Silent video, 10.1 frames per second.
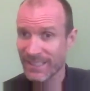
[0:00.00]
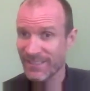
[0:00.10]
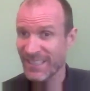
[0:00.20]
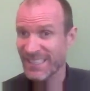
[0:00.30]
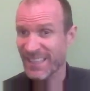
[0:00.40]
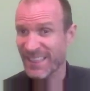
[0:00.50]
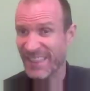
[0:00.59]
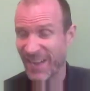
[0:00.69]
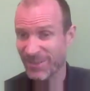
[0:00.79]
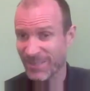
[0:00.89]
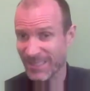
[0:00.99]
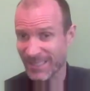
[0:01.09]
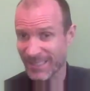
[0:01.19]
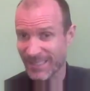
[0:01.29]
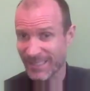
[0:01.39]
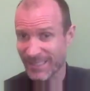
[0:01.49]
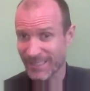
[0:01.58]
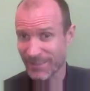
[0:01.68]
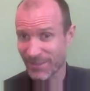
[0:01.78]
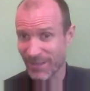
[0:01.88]
If he has 1,000
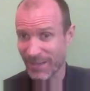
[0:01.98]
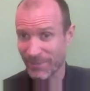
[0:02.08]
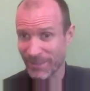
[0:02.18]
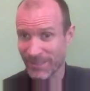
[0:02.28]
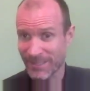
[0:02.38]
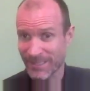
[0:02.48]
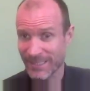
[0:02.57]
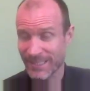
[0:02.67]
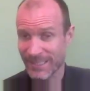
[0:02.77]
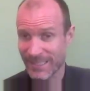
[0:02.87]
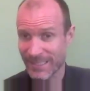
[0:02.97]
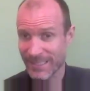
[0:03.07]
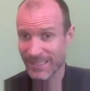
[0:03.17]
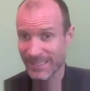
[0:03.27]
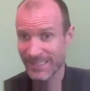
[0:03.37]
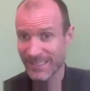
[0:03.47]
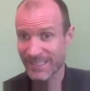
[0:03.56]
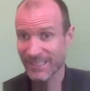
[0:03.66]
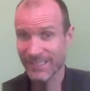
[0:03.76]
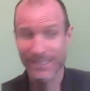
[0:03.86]
subscribers,
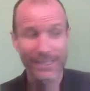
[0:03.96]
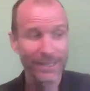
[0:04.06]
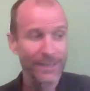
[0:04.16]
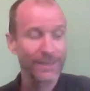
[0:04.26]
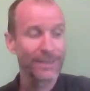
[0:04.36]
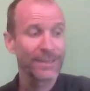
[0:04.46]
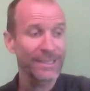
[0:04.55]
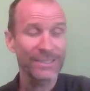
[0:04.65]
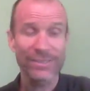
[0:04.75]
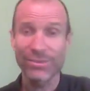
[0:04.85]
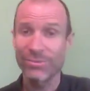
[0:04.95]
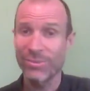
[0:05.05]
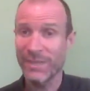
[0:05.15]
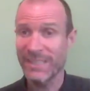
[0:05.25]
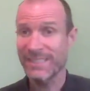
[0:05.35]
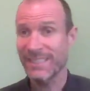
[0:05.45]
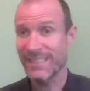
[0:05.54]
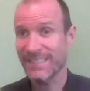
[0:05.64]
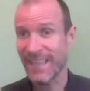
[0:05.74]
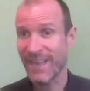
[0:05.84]
that's
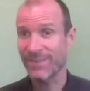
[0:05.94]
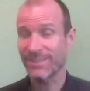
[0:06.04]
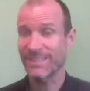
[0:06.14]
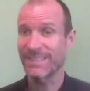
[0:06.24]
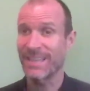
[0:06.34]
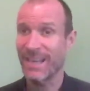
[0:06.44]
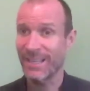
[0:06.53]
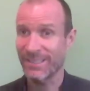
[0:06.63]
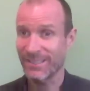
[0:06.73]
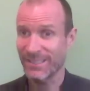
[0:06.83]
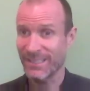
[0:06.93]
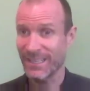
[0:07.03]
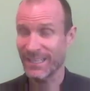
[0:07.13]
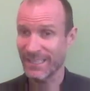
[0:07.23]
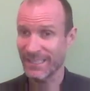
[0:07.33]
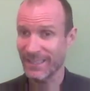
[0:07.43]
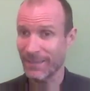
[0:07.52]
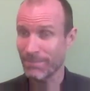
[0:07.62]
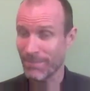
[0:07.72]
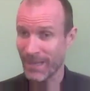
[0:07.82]
$26,000 a
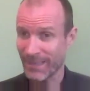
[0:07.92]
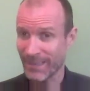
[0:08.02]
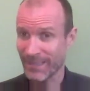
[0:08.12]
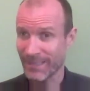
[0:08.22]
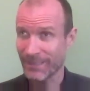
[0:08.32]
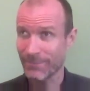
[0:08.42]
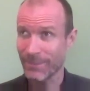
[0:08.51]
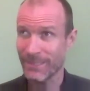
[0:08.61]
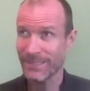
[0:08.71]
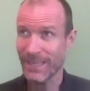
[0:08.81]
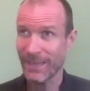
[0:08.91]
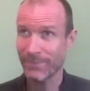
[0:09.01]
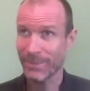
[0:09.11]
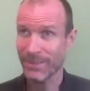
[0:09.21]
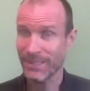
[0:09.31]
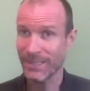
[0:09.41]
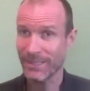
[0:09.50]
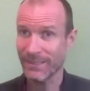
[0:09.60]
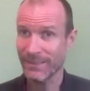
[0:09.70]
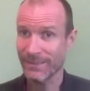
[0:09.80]
month. And what is that per
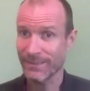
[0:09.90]
year?